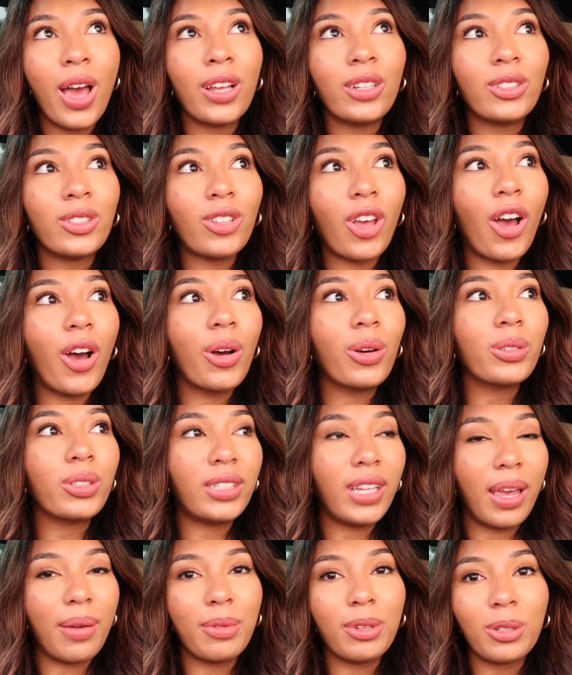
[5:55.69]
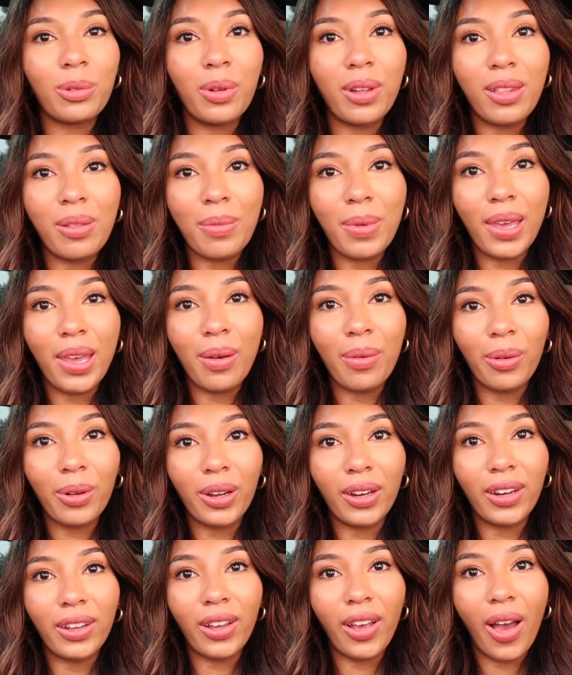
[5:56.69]
So Sam is with me. We're
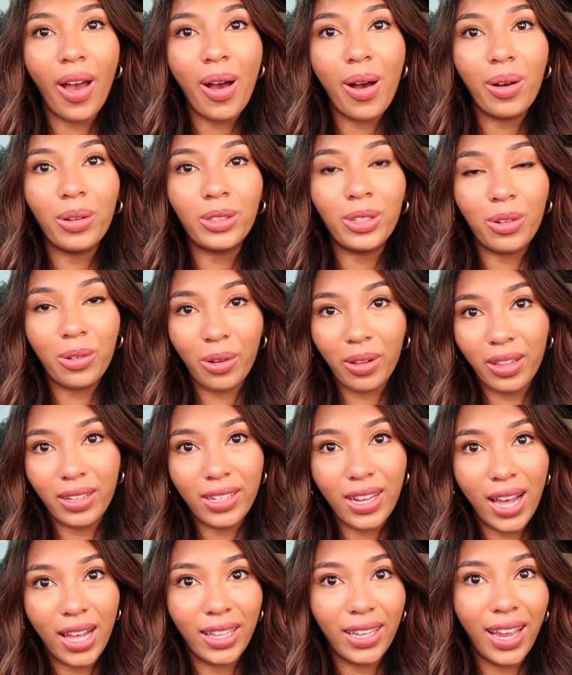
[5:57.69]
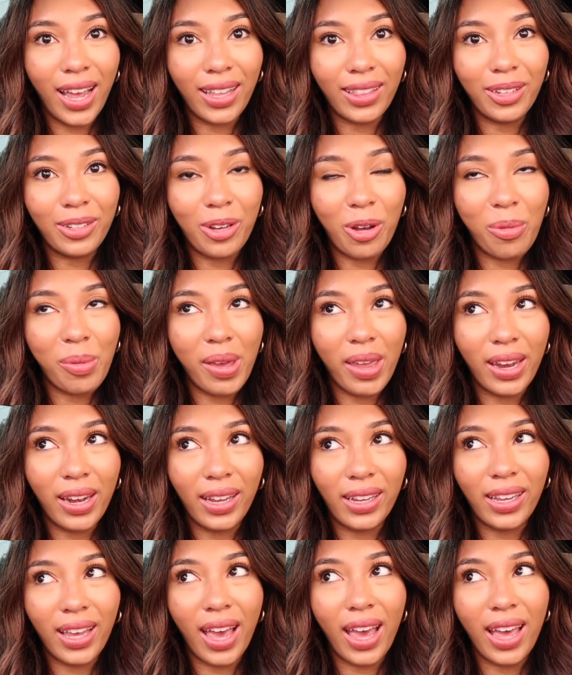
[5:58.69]
gonna go to North Italia at the Domain
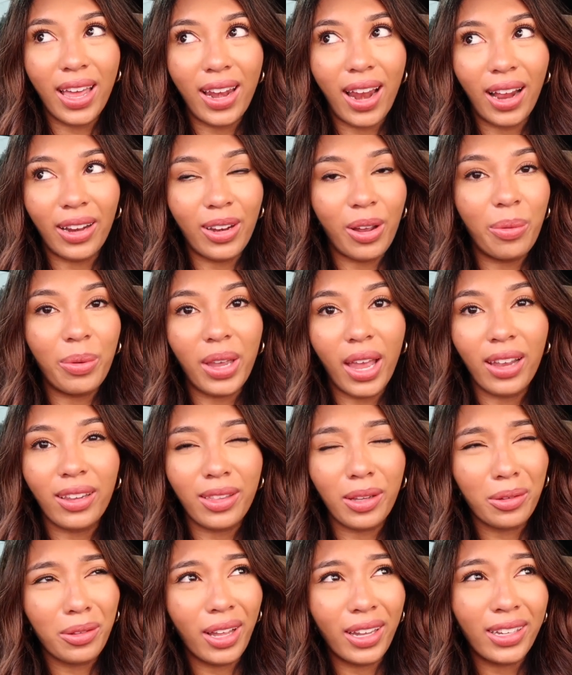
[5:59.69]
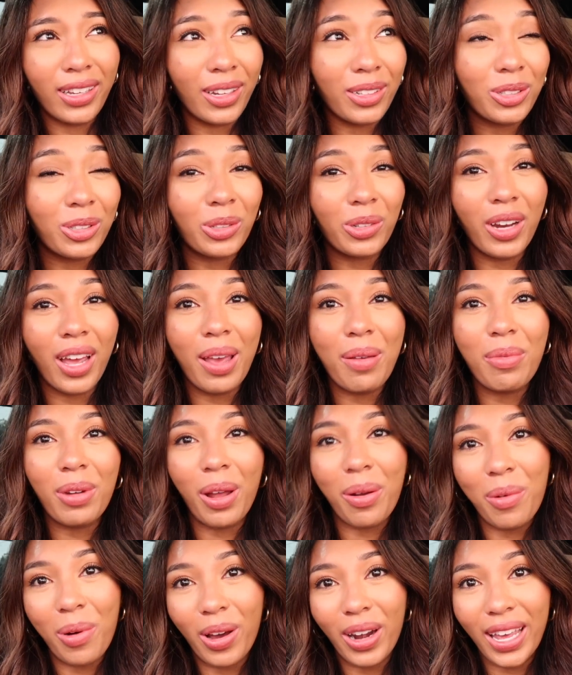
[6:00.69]
again. I know we ate there like yesterday, but
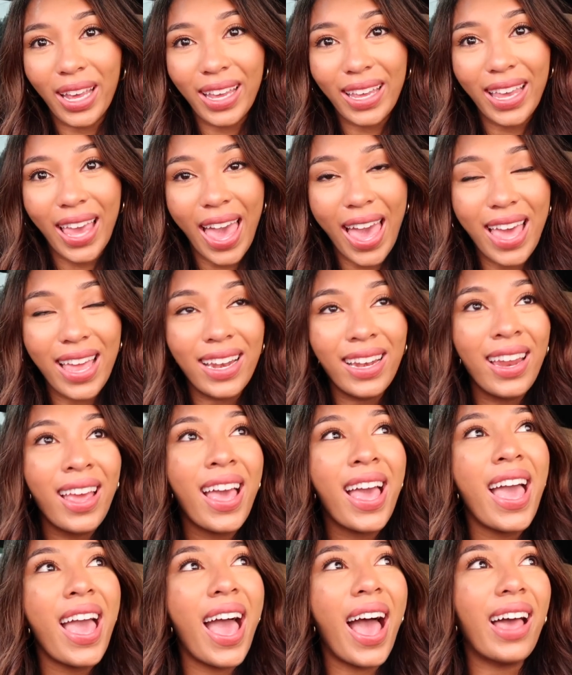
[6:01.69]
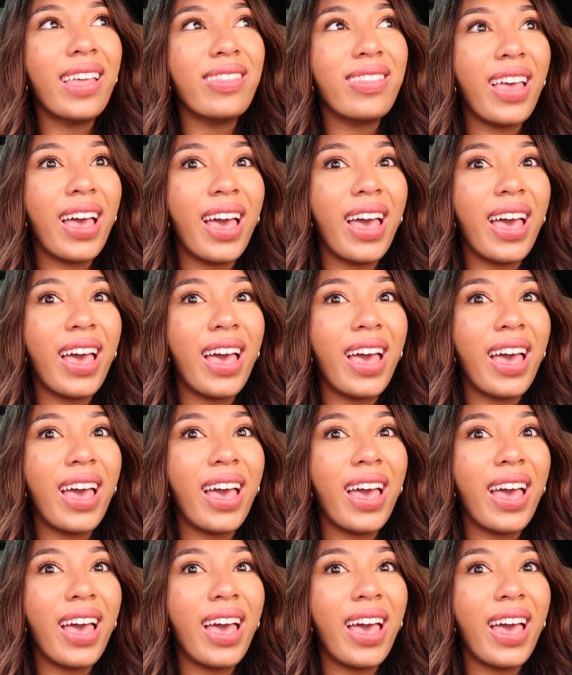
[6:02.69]
I want it again. And